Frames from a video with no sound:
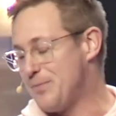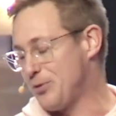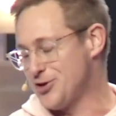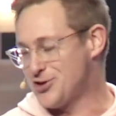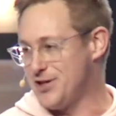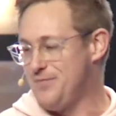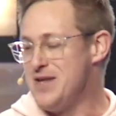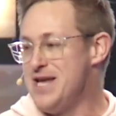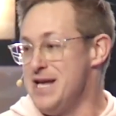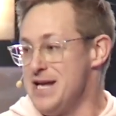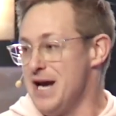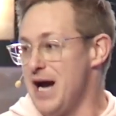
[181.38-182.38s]
person.
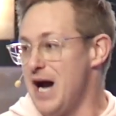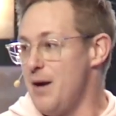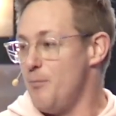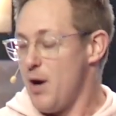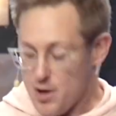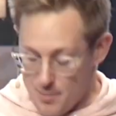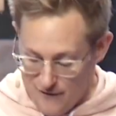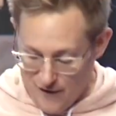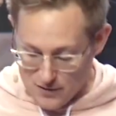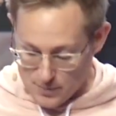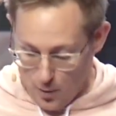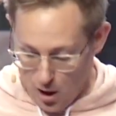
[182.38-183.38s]
One of my
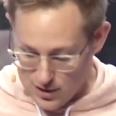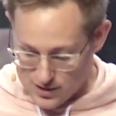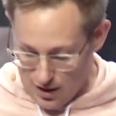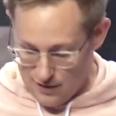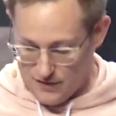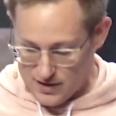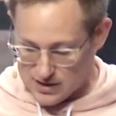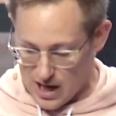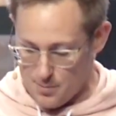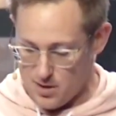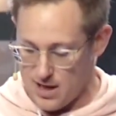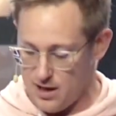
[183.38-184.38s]
favorite parts of this
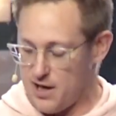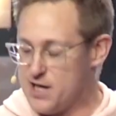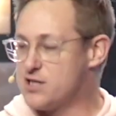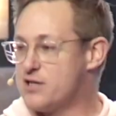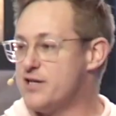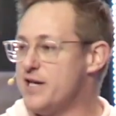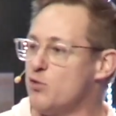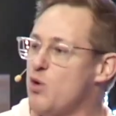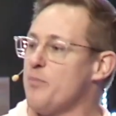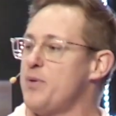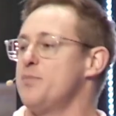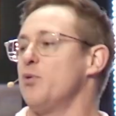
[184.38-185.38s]
time of the year is seeing
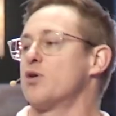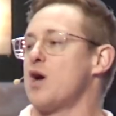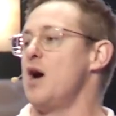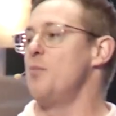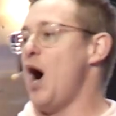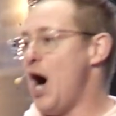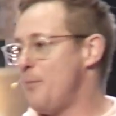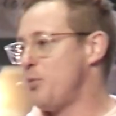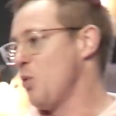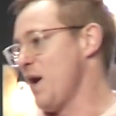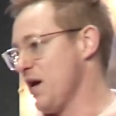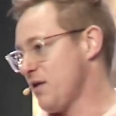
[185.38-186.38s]
what people come up
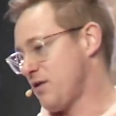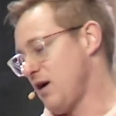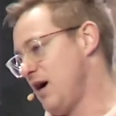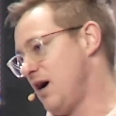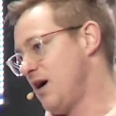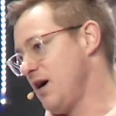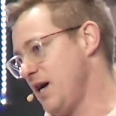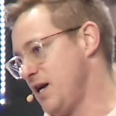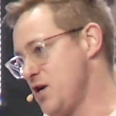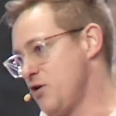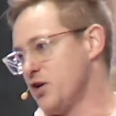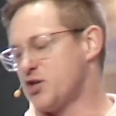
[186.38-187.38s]
with uh,
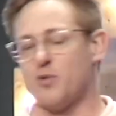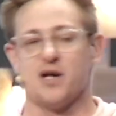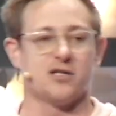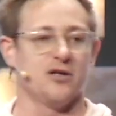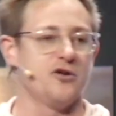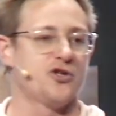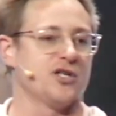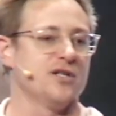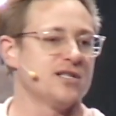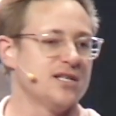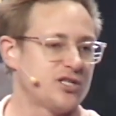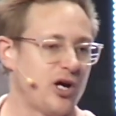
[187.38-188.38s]
in New Year's
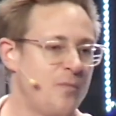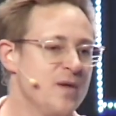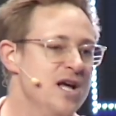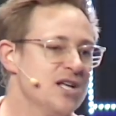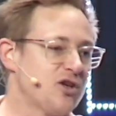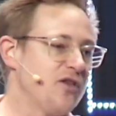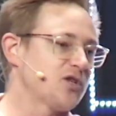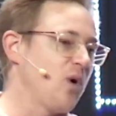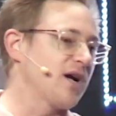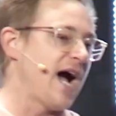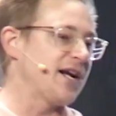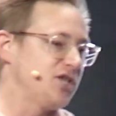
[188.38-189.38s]
resolutions. And so, so this
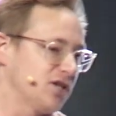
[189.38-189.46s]
one guy took